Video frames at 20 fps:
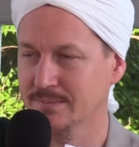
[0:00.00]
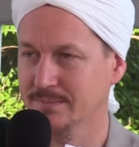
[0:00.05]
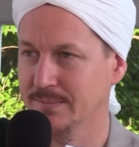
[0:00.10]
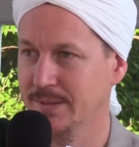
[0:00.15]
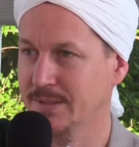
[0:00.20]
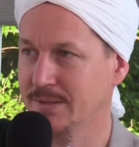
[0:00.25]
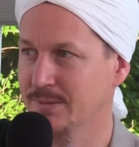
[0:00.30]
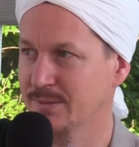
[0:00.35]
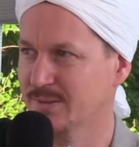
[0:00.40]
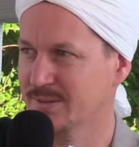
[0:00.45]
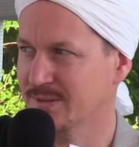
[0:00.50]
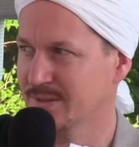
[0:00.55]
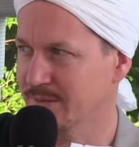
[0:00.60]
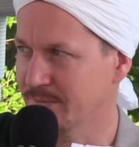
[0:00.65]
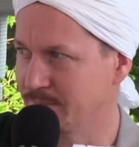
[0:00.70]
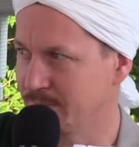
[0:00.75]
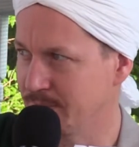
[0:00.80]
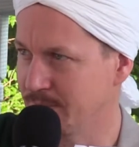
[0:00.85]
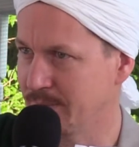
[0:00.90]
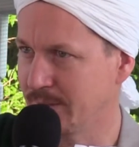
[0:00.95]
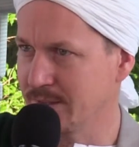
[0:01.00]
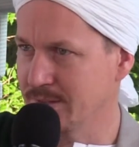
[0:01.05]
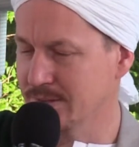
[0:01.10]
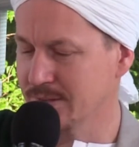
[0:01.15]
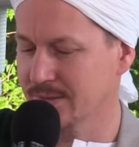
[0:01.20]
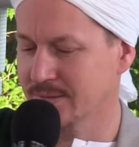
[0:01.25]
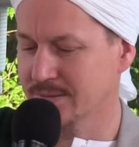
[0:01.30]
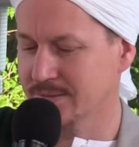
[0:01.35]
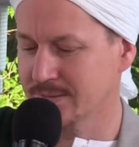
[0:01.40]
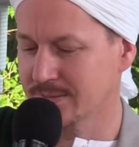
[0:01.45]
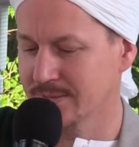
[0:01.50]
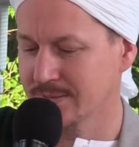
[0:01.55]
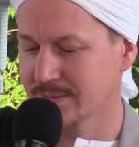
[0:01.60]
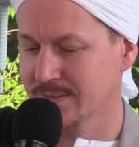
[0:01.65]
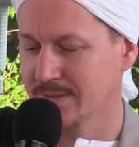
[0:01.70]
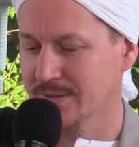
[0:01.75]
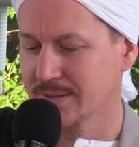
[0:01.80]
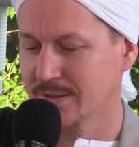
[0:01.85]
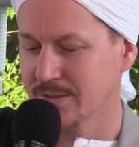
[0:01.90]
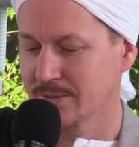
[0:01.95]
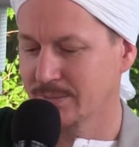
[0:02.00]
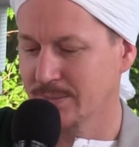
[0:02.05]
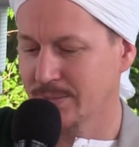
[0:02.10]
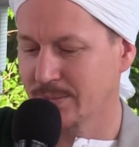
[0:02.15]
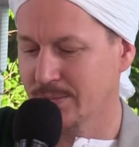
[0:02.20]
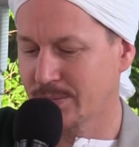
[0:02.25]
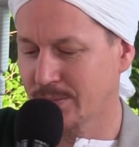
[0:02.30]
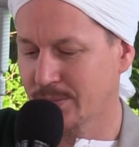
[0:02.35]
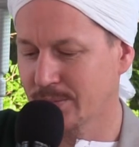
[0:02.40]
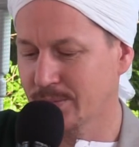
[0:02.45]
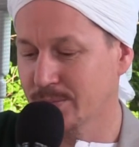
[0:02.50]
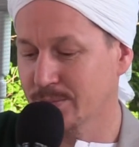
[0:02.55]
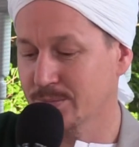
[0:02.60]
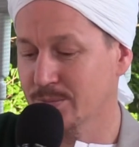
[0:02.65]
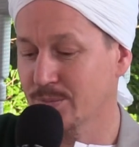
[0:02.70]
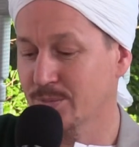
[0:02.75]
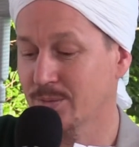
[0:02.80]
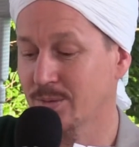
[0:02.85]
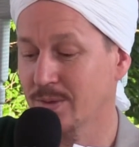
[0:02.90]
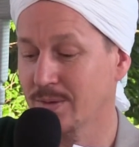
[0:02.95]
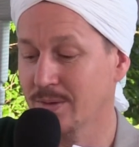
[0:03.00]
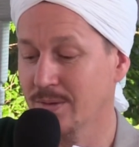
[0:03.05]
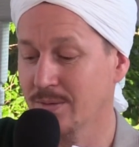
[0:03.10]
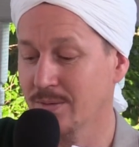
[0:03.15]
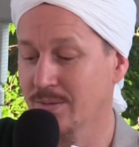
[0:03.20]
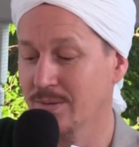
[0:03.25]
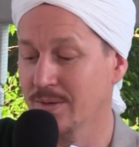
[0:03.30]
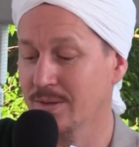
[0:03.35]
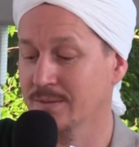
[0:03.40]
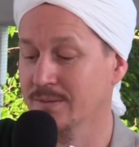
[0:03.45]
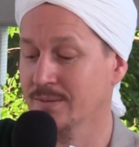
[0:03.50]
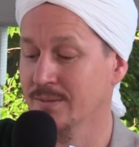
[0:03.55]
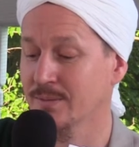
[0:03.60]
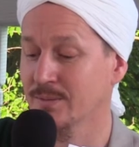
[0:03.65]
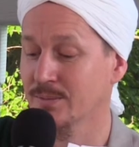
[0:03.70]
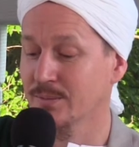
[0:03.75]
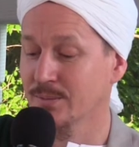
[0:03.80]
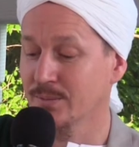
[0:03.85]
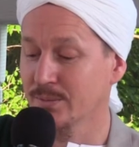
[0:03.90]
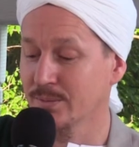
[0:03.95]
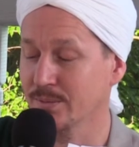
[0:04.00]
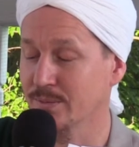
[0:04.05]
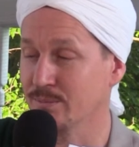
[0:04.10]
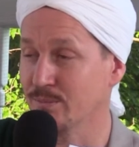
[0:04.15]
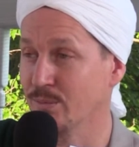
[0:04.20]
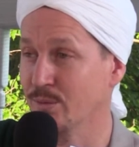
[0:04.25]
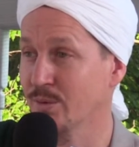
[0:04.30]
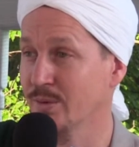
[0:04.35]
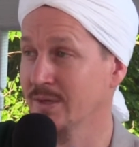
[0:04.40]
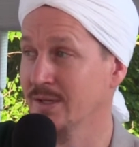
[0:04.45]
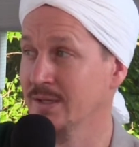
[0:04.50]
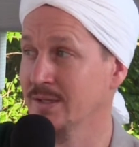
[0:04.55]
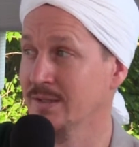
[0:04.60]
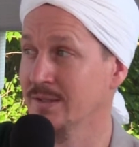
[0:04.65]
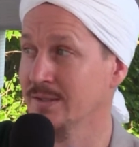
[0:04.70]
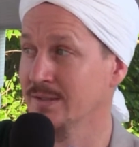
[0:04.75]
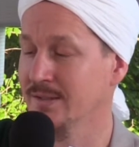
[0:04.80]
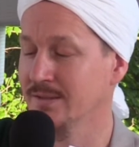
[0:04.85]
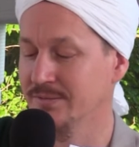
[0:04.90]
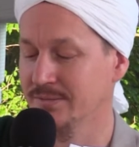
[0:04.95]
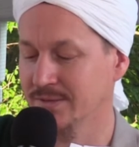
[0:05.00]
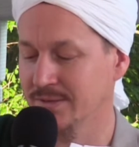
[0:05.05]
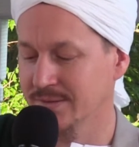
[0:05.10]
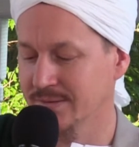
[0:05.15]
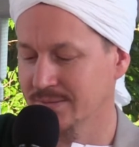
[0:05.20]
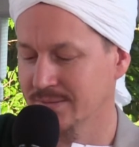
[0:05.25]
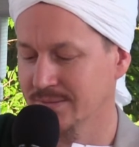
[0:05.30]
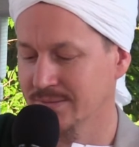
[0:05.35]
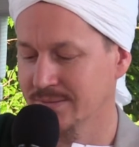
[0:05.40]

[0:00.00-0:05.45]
Make yourself be patient with those who call on their Lord morning and evening,